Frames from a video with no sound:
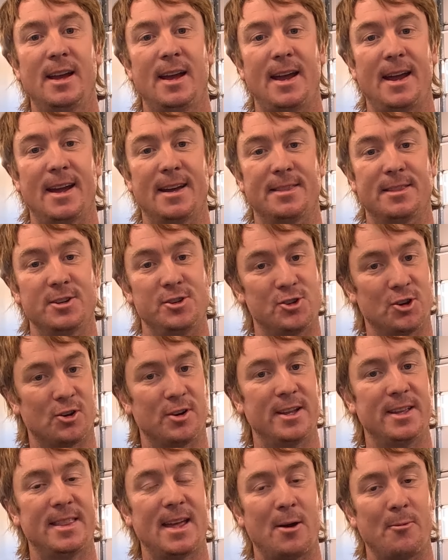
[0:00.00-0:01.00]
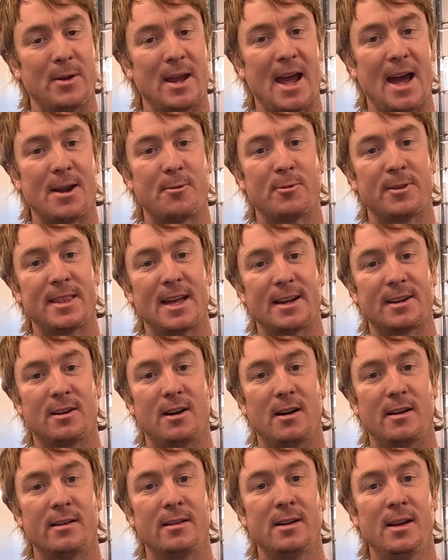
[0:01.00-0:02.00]
and the journey that we had with that
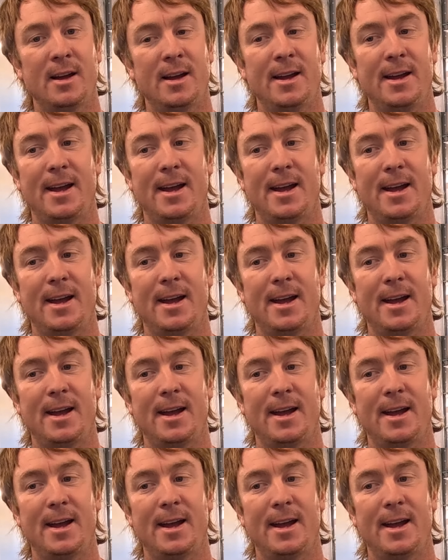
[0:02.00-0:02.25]
car.